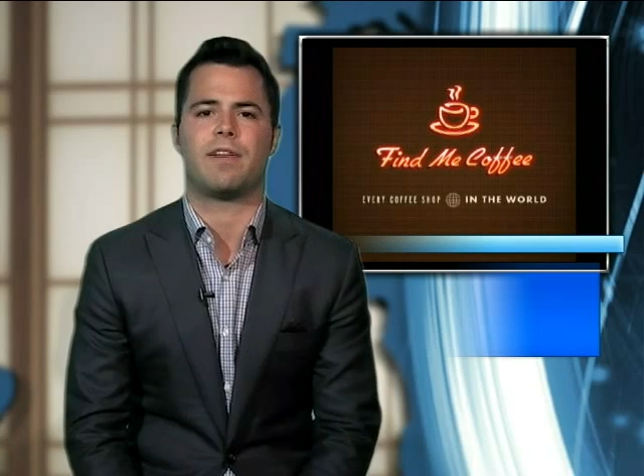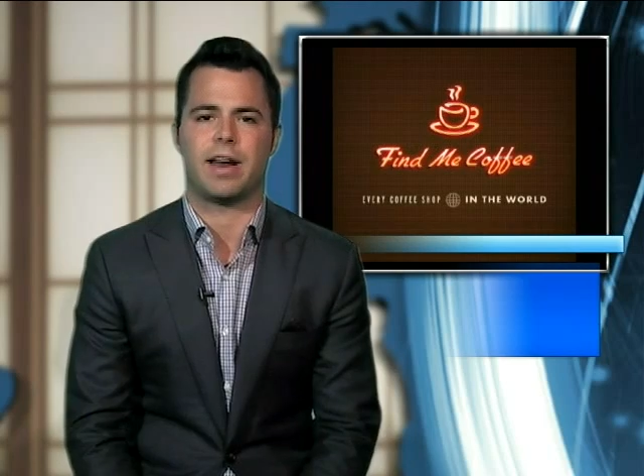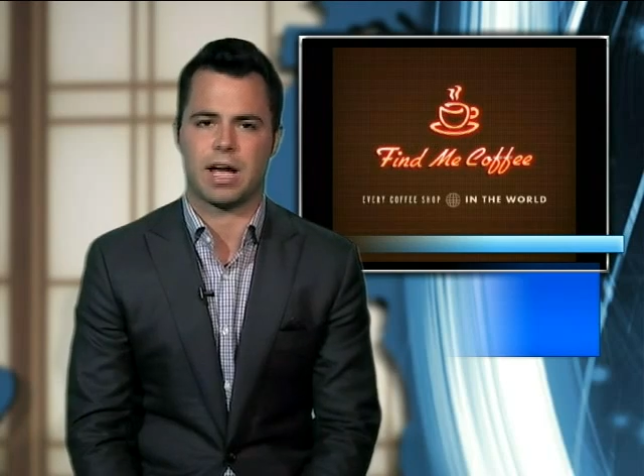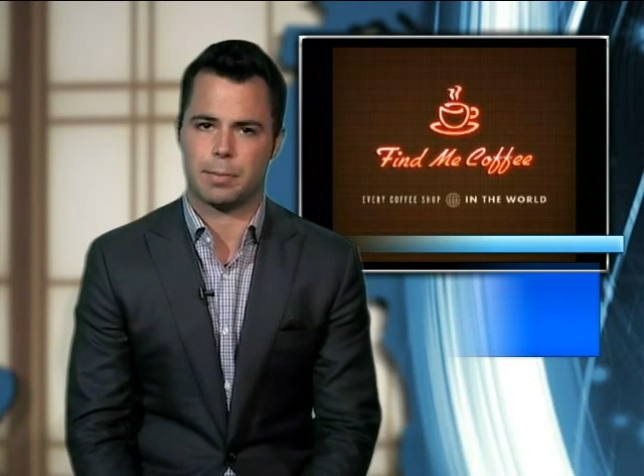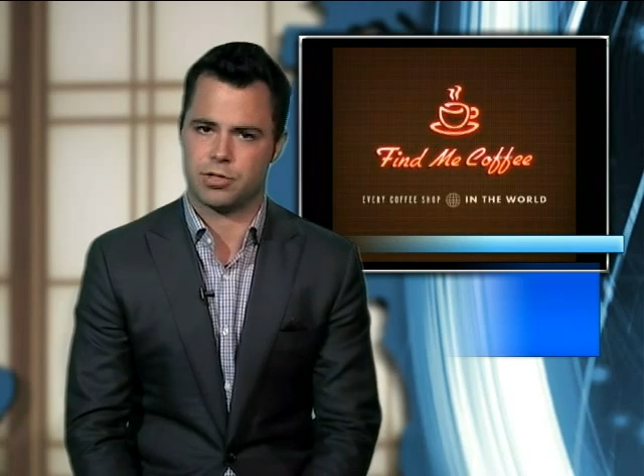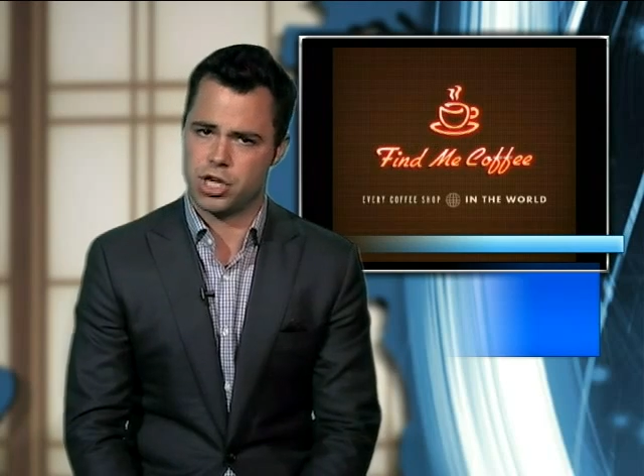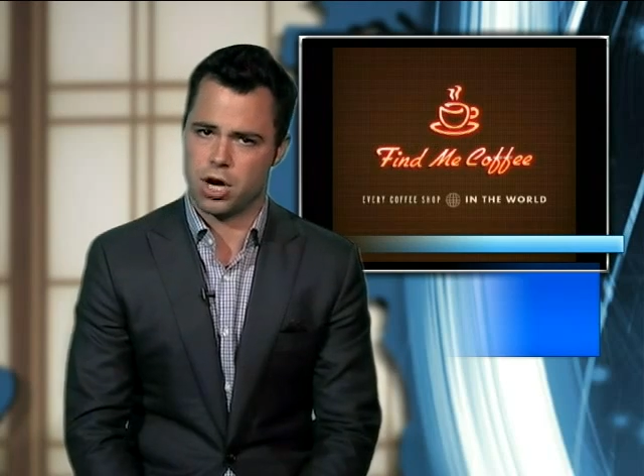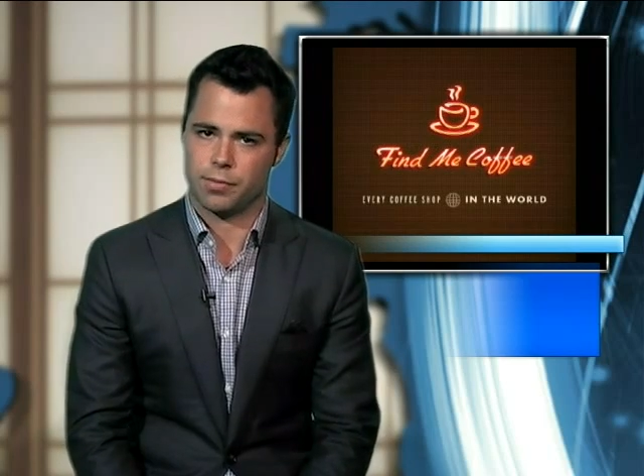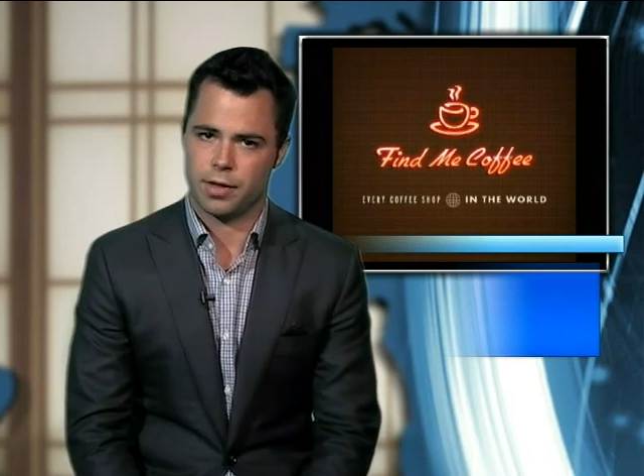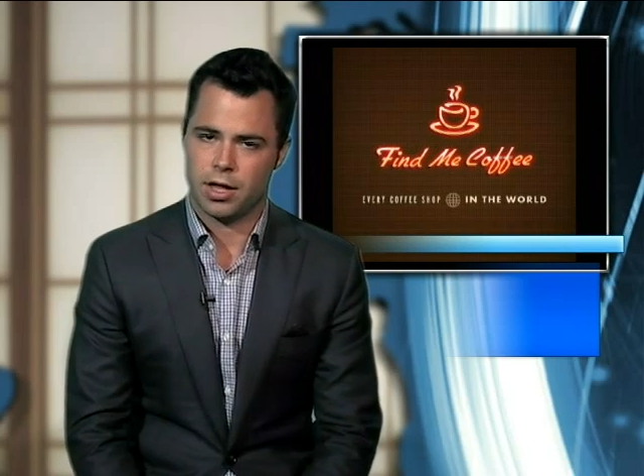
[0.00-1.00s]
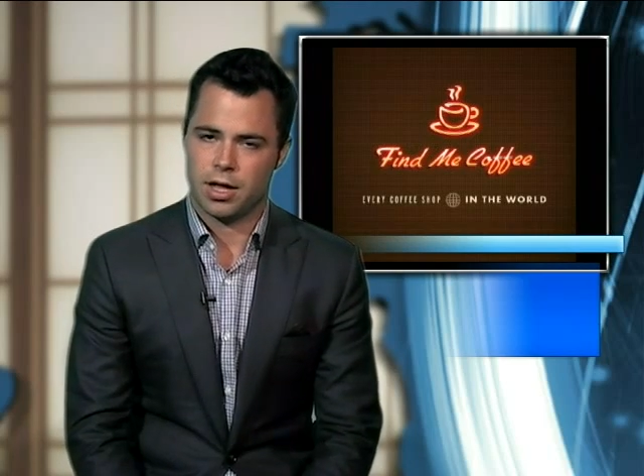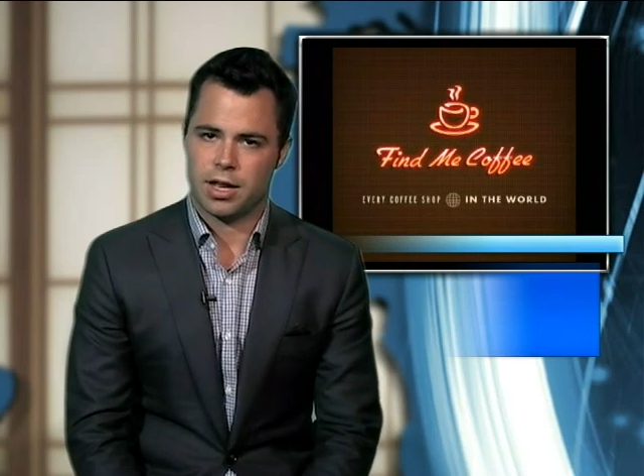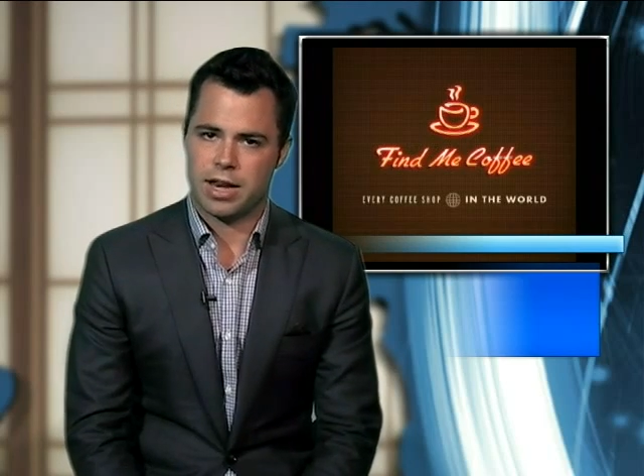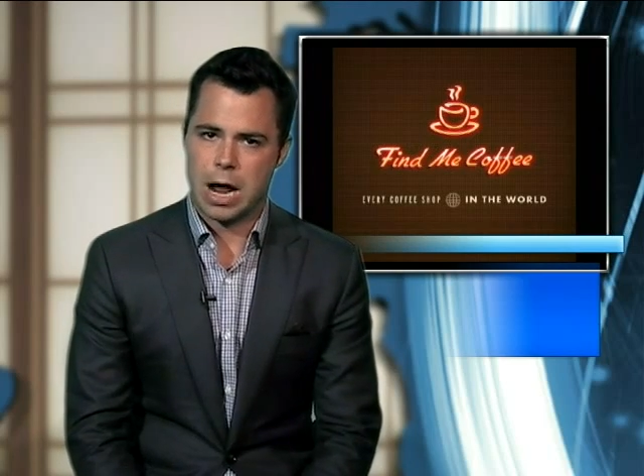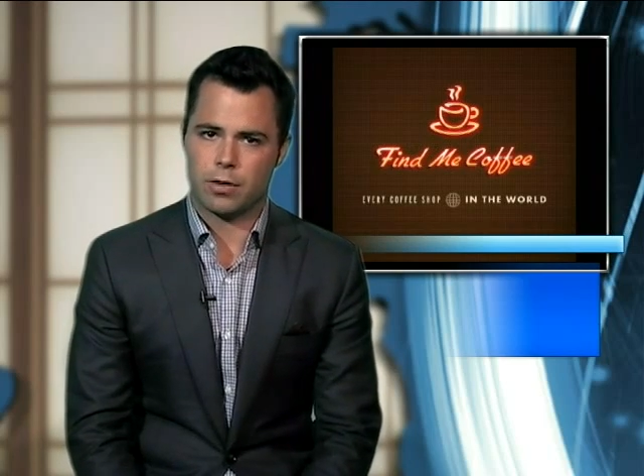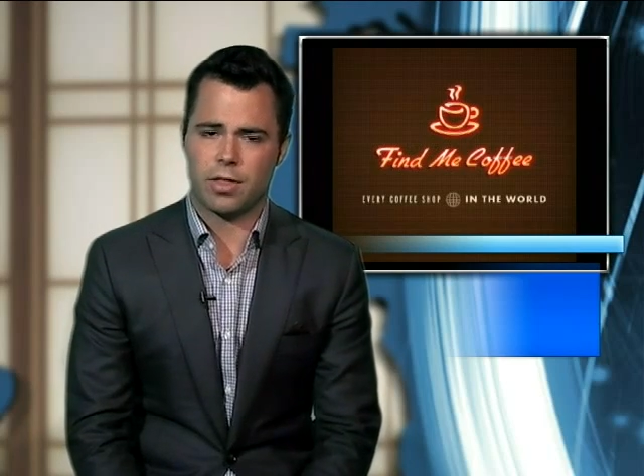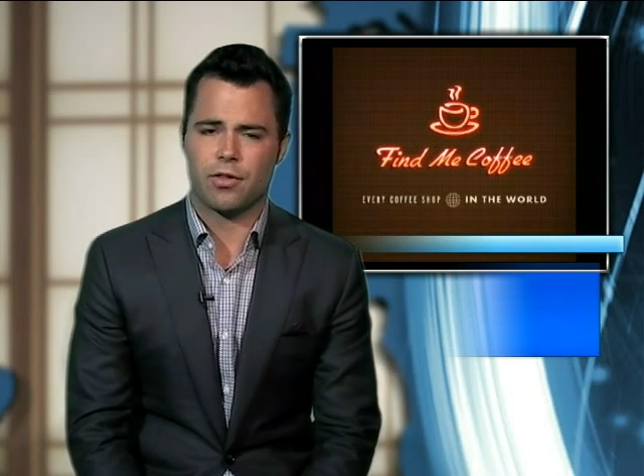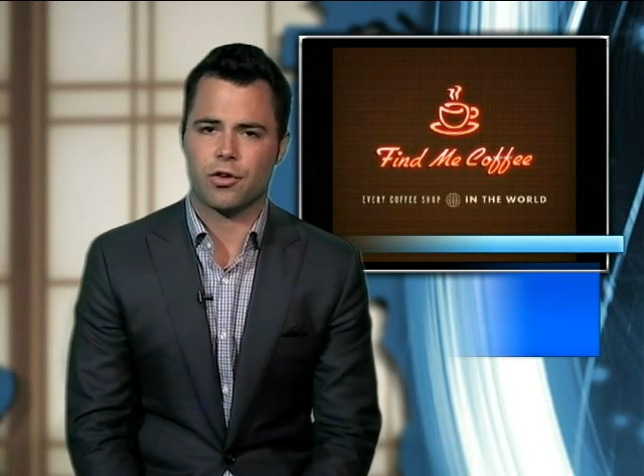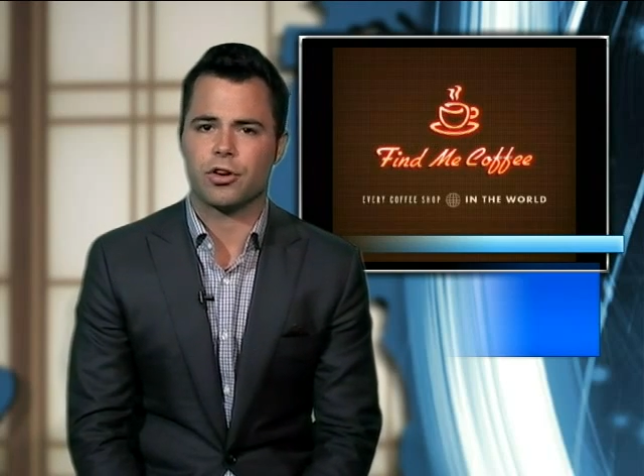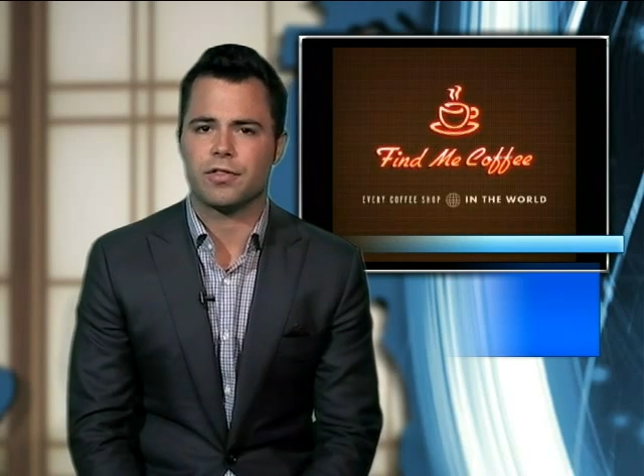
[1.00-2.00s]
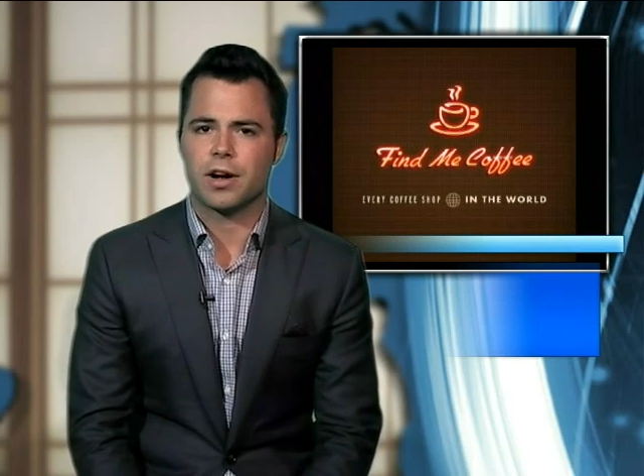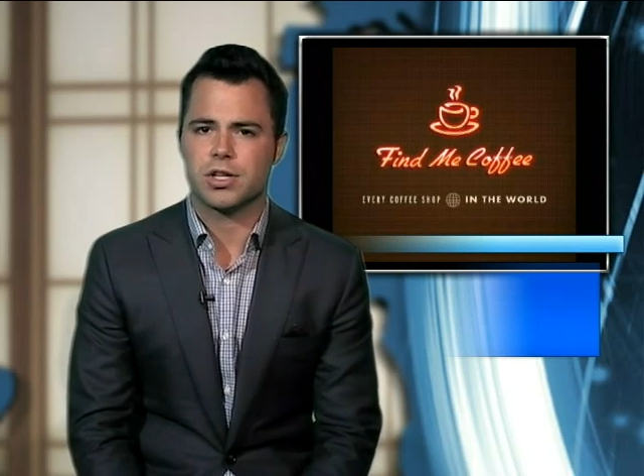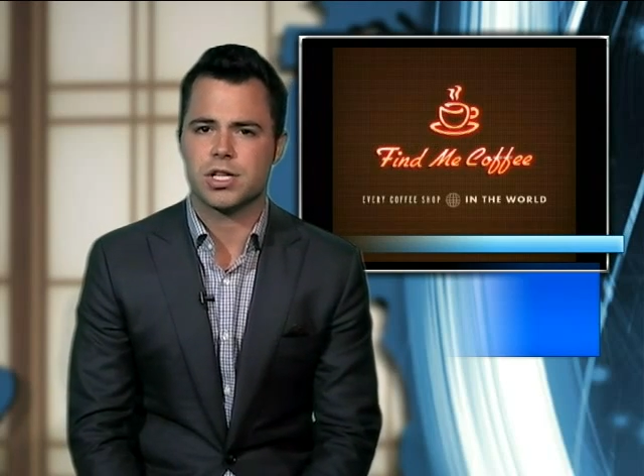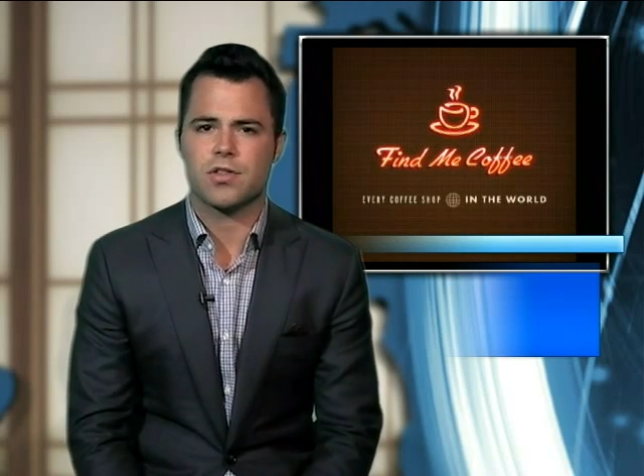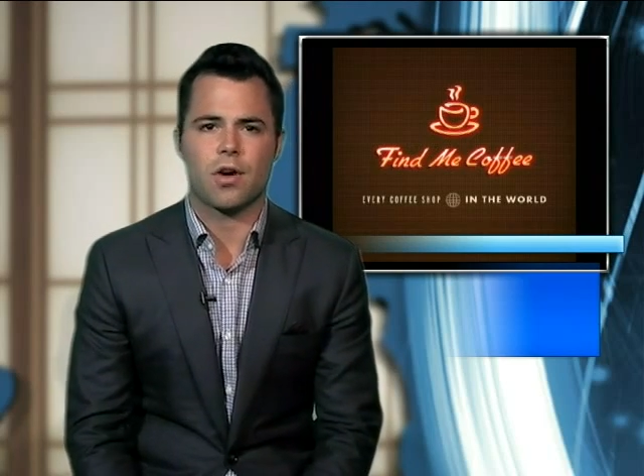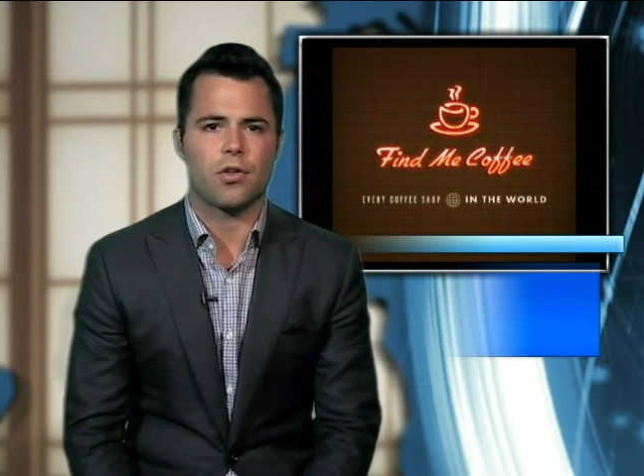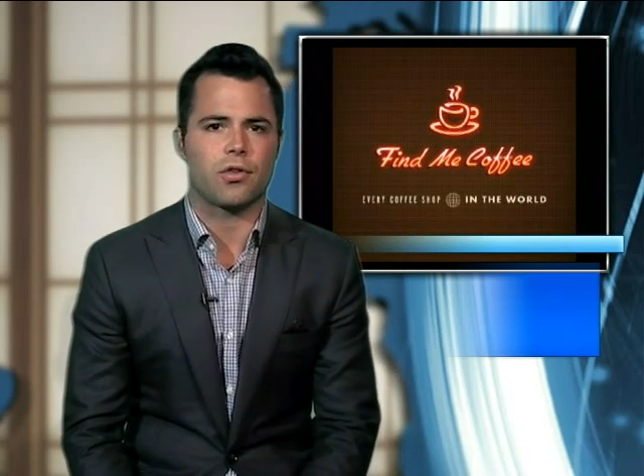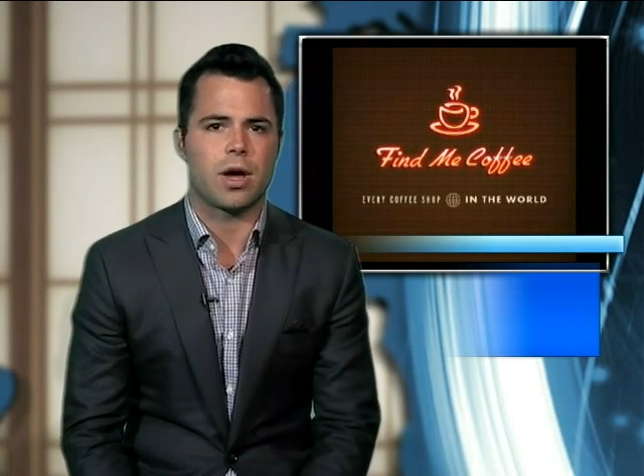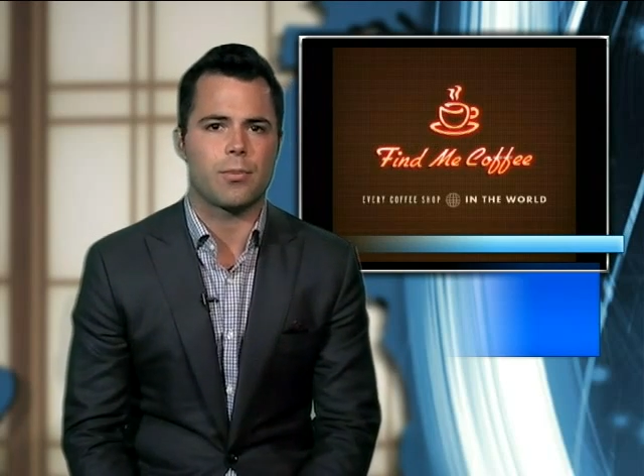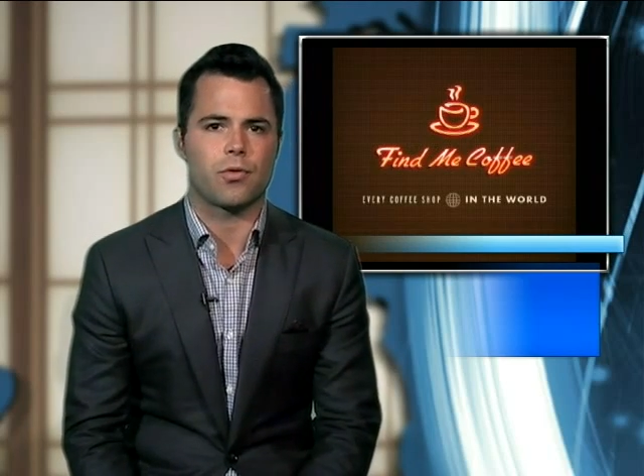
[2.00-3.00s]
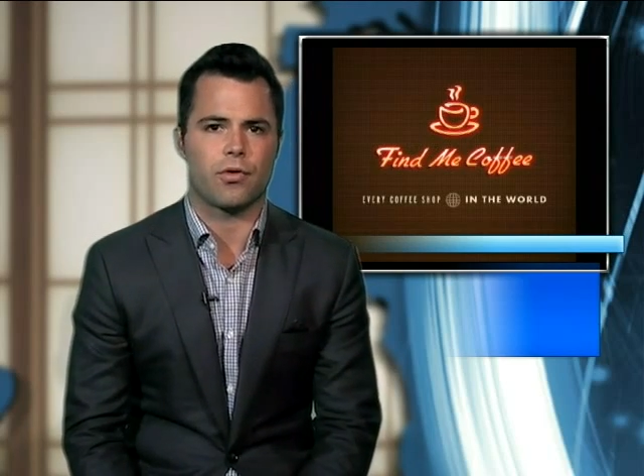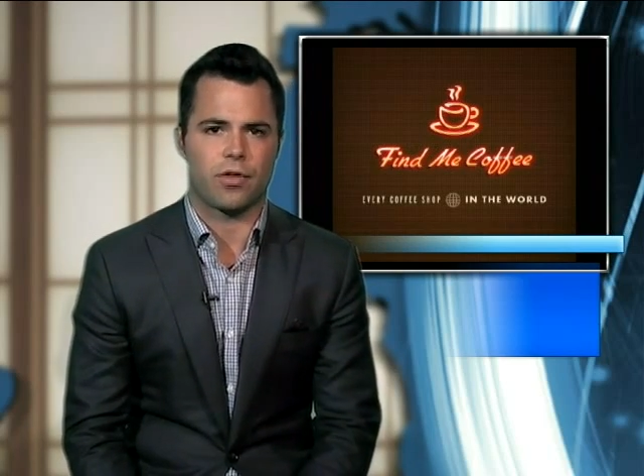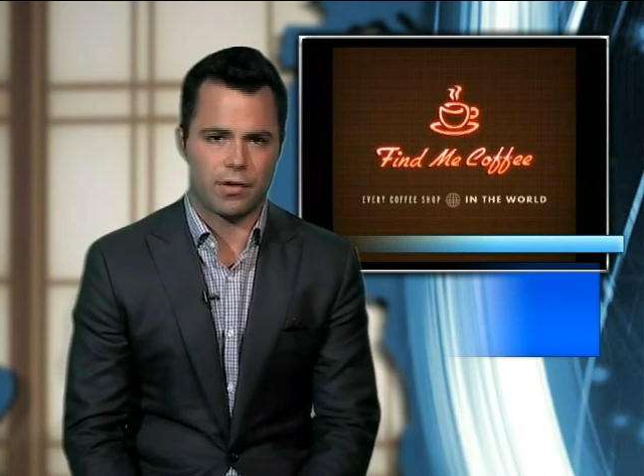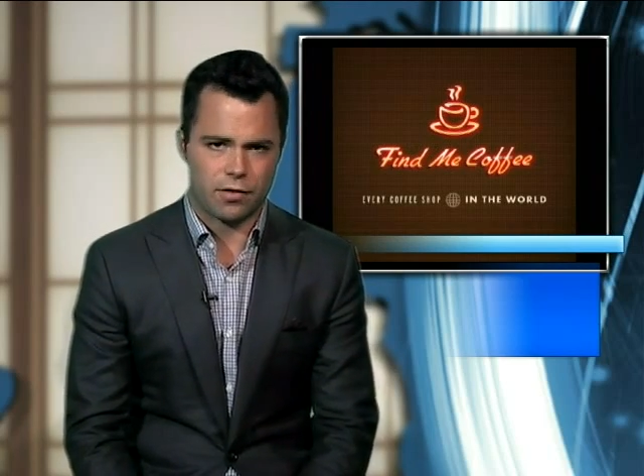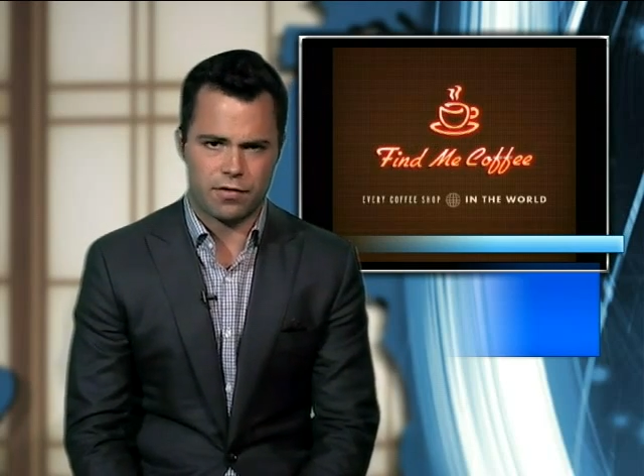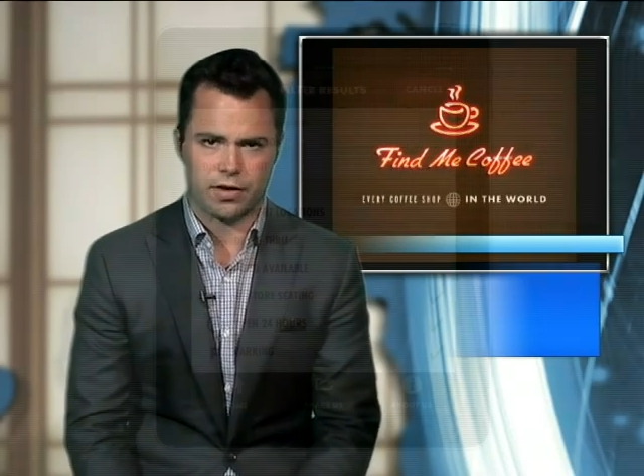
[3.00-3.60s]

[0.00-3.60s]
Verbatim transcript: find a cup of joe. Now within the search functions, it also comes with several